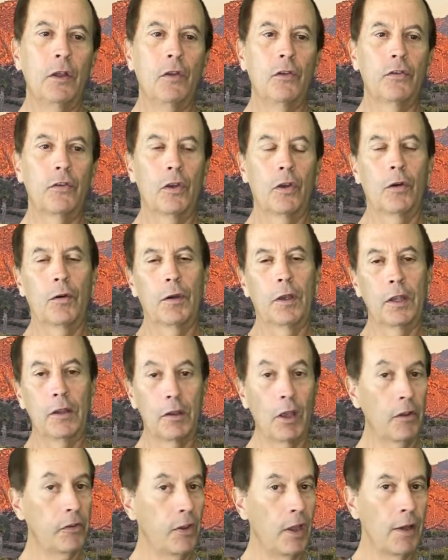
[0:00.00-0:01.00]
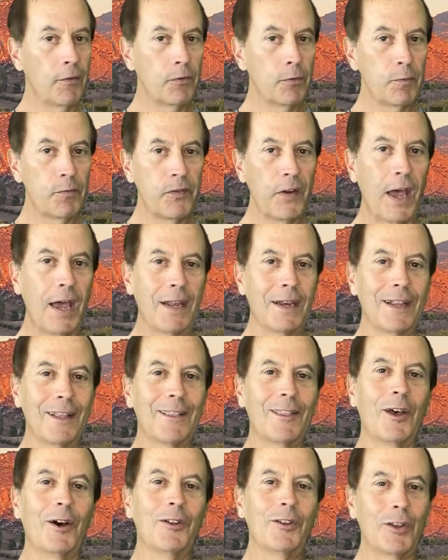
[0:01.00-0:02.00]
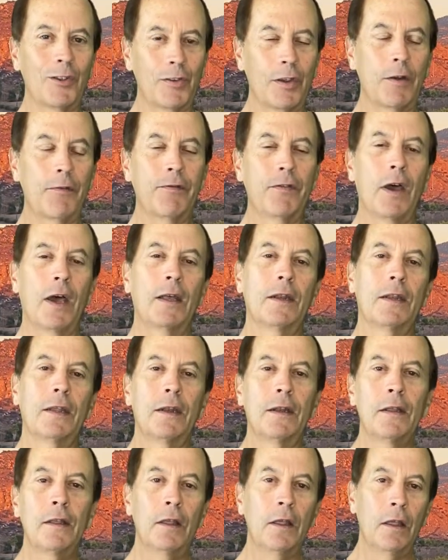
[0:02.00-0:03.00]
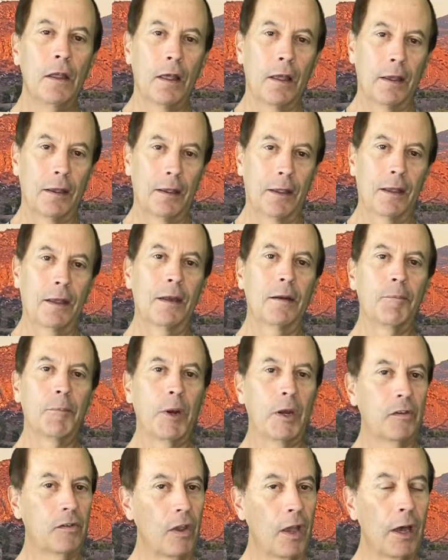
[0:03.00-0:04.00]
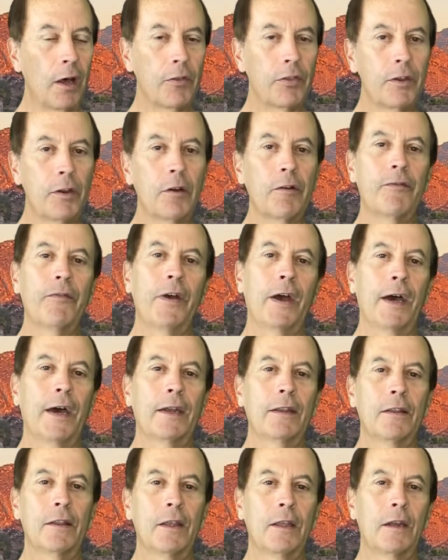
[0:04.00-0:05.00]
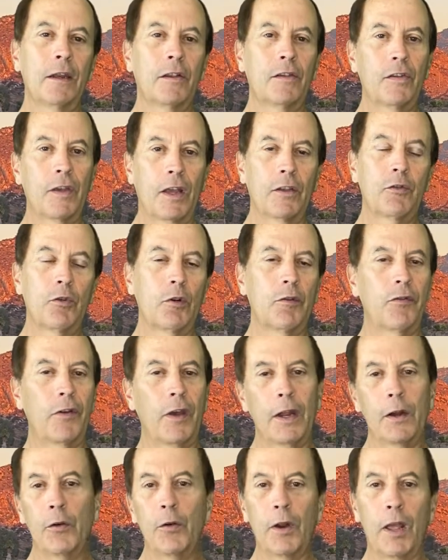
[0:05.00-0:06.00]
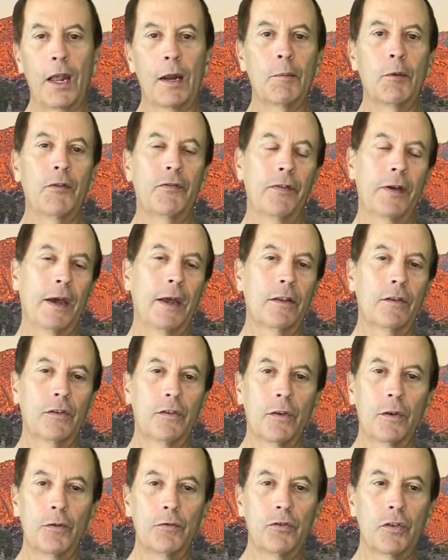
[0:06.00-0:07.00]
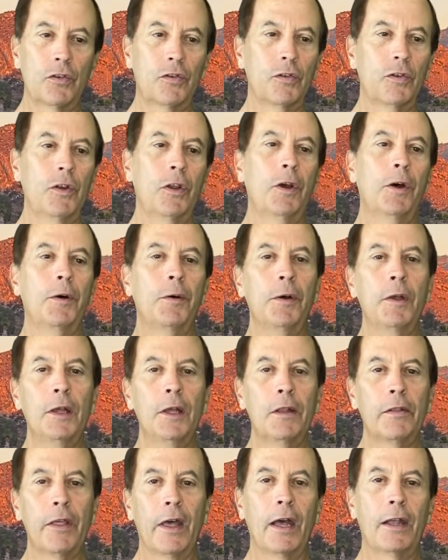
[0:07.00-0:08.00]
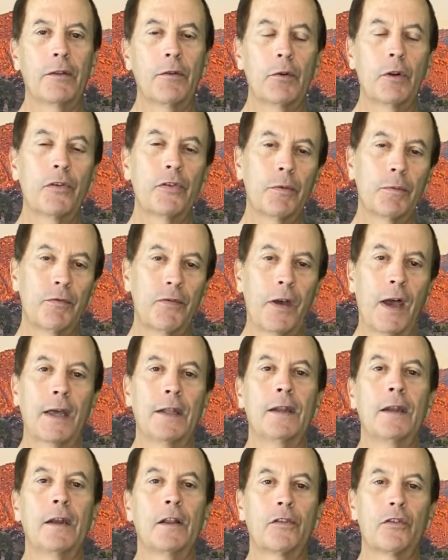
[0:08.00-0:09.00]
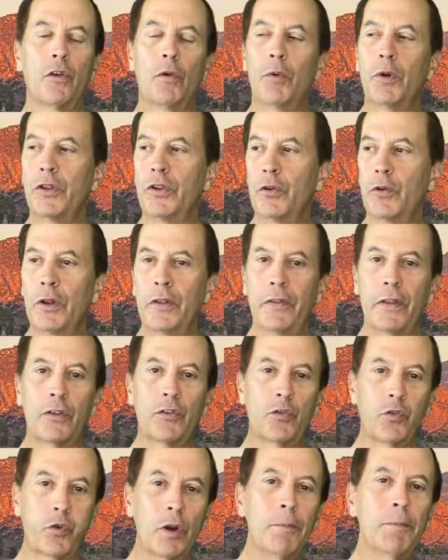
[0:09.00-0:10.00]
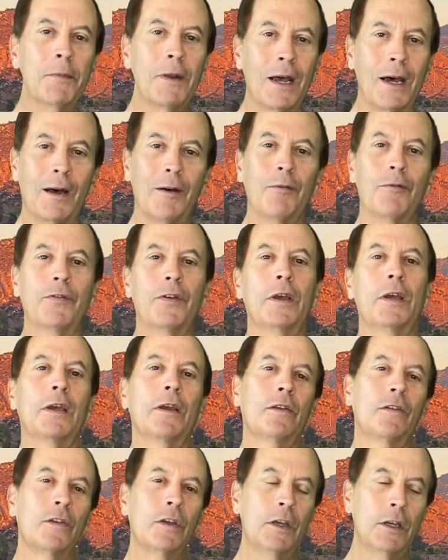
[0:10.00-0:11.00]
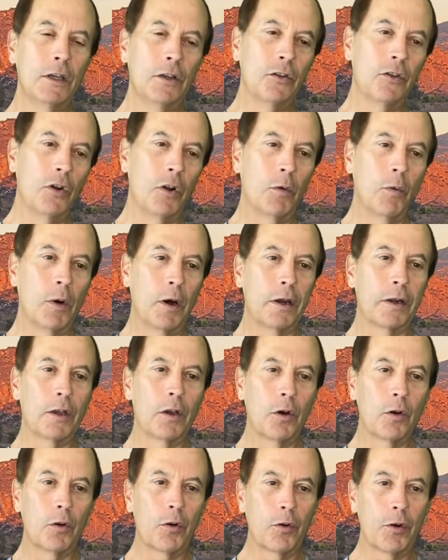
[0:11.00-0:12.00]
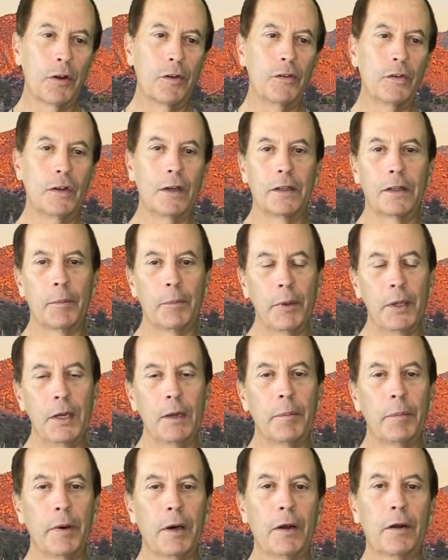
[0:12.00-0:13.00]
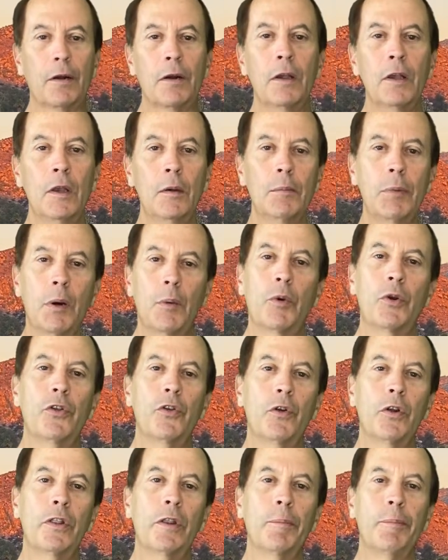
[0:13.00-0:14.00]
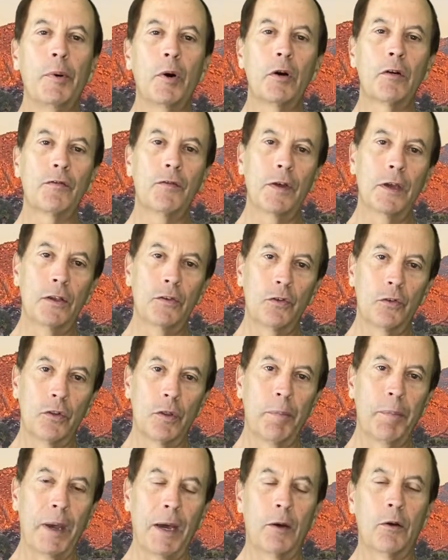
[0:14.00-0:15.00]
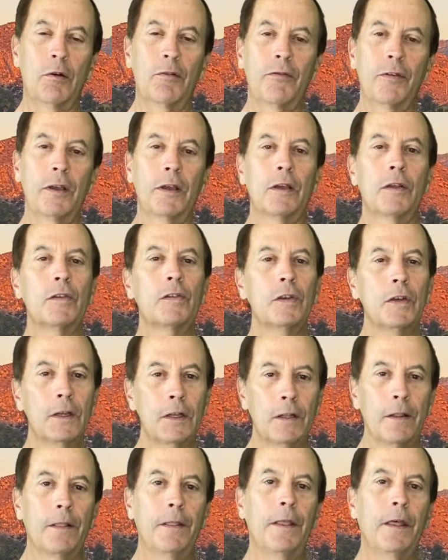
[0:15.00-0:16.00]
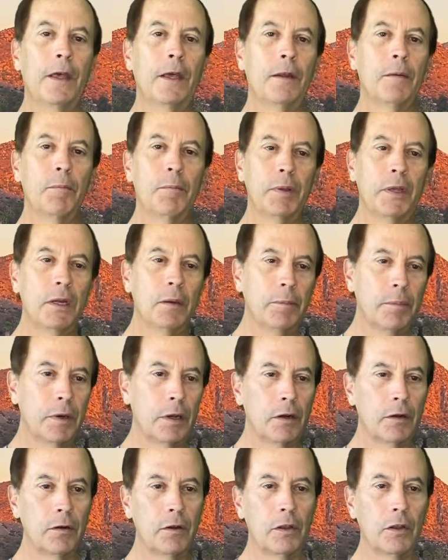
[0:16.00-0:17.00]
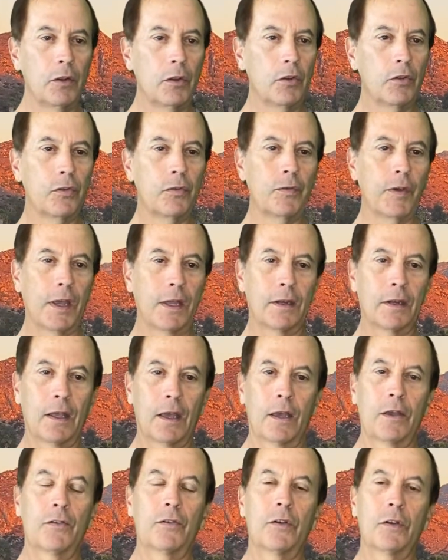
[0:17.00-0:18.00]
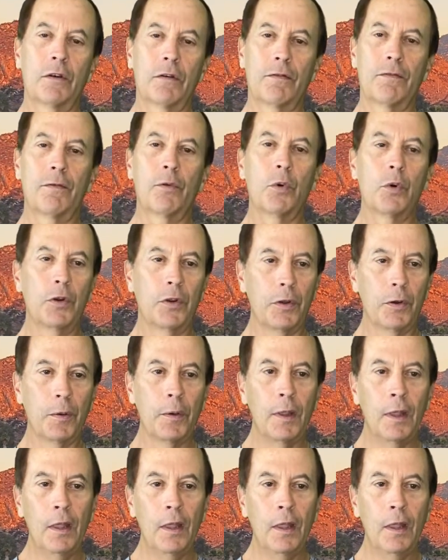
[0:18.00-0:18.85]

So it does have some fat in it, though. It does have fat in it, but it's a healthier fat than a saturated fat or animal fat. So just know that there is some fat in it. So when you're in the trim down phase, you don't want to go crazy on the peanut butter. But when you're in the bulk phase or the power phase, then peanut butter is fantastic for you.